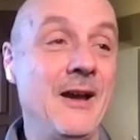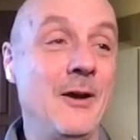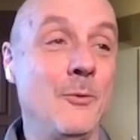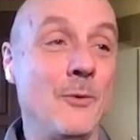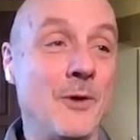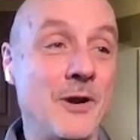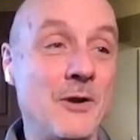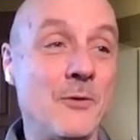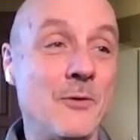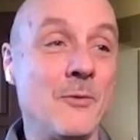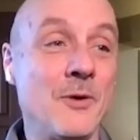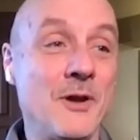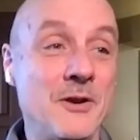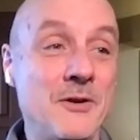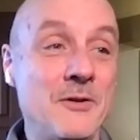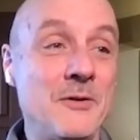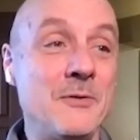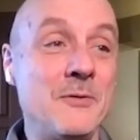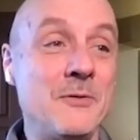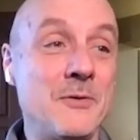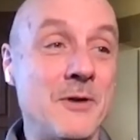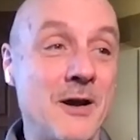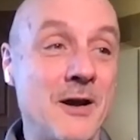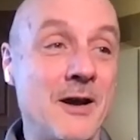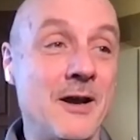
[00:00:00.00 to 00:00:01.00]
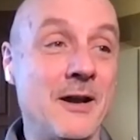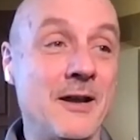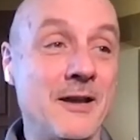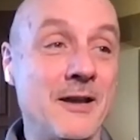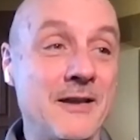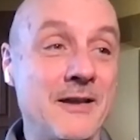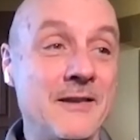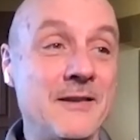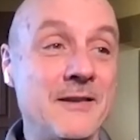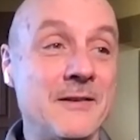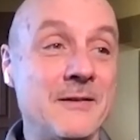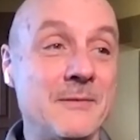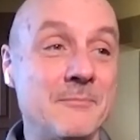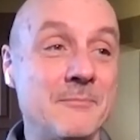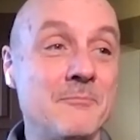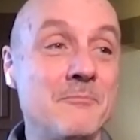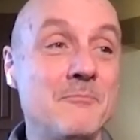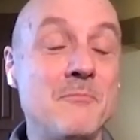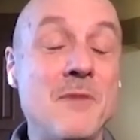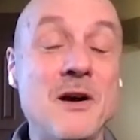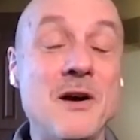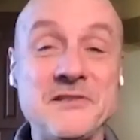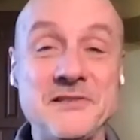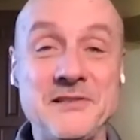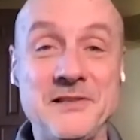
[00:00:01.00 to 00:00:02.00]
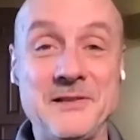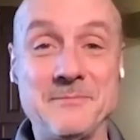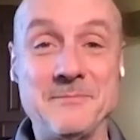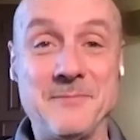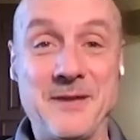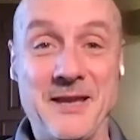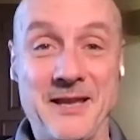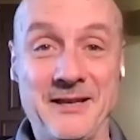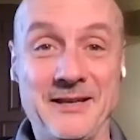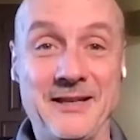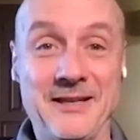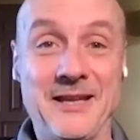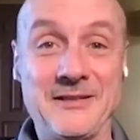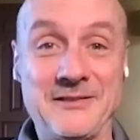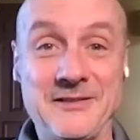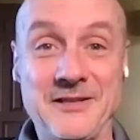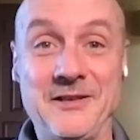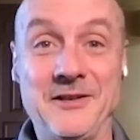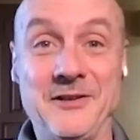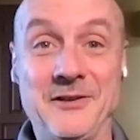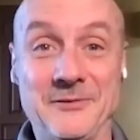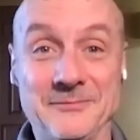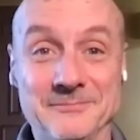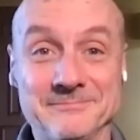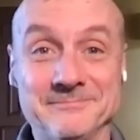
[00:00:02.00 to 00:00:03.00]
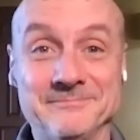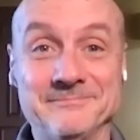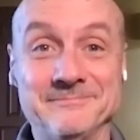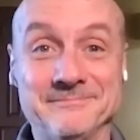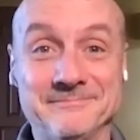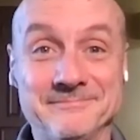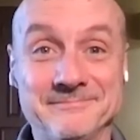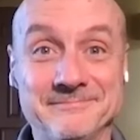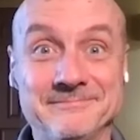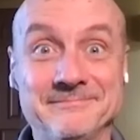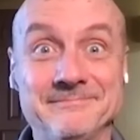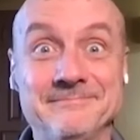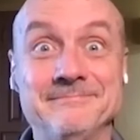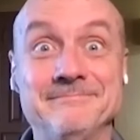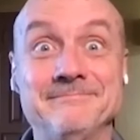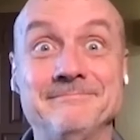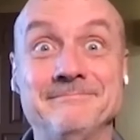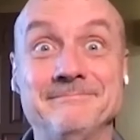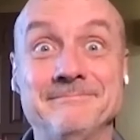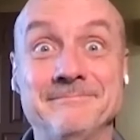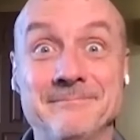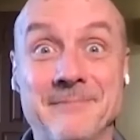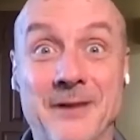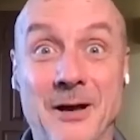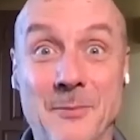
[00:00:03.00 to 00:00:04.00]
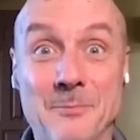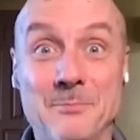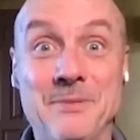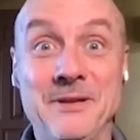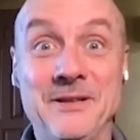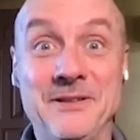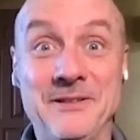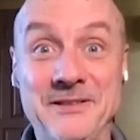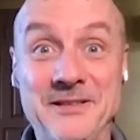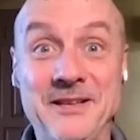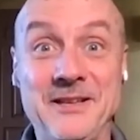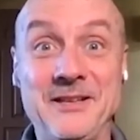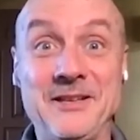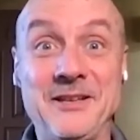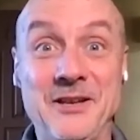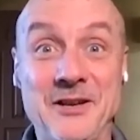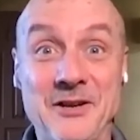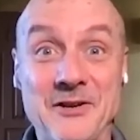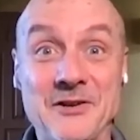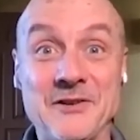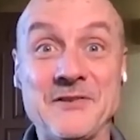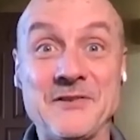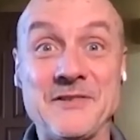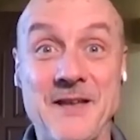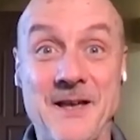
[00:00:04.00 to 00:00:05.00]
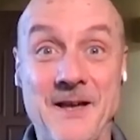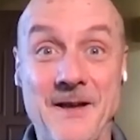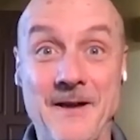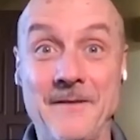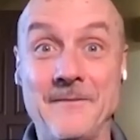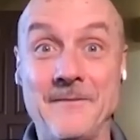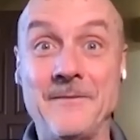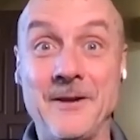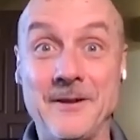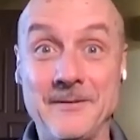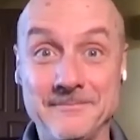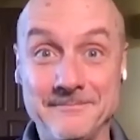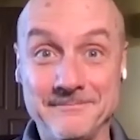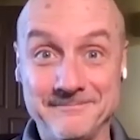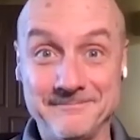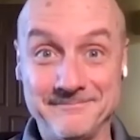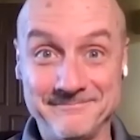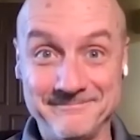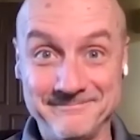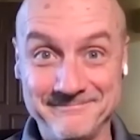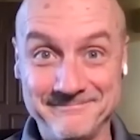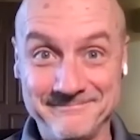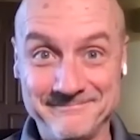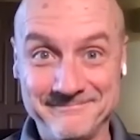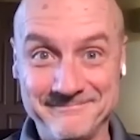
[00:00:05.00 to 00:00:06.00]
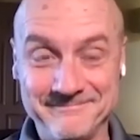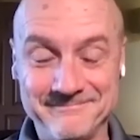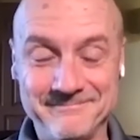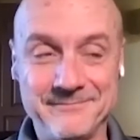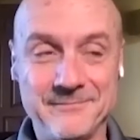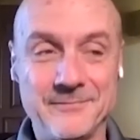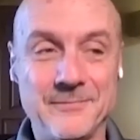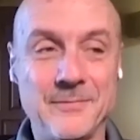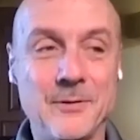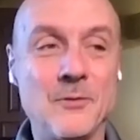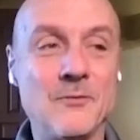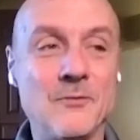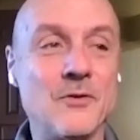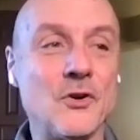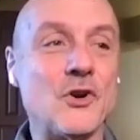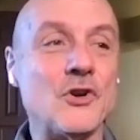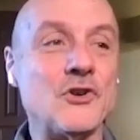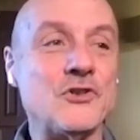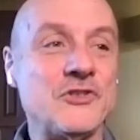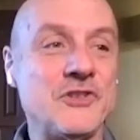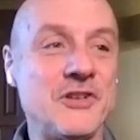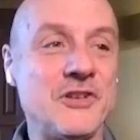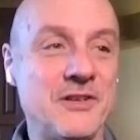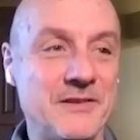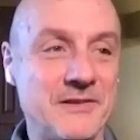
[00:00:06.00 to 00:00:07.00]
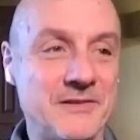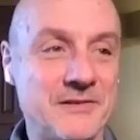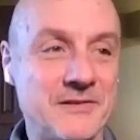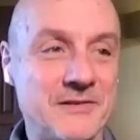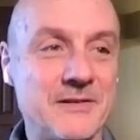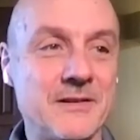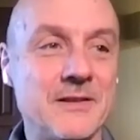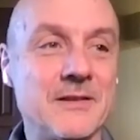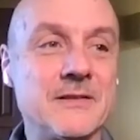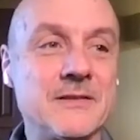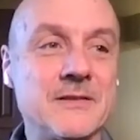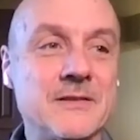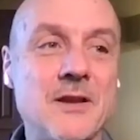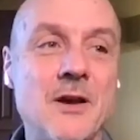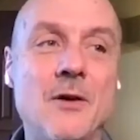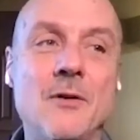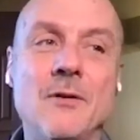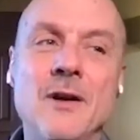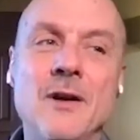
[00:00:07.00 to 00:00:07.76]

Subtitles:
What do Muslim men get to do? 1 billion years of virgins. So